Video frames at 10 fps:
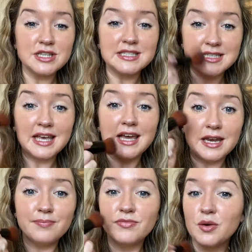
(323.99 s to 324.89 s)

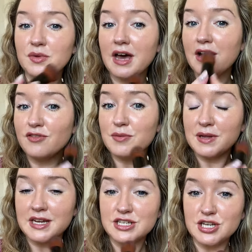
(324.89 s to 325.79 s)
skin without rubbing
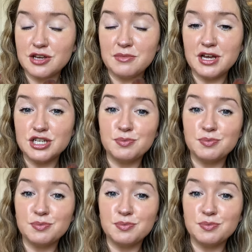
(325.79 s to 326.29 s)
it too much,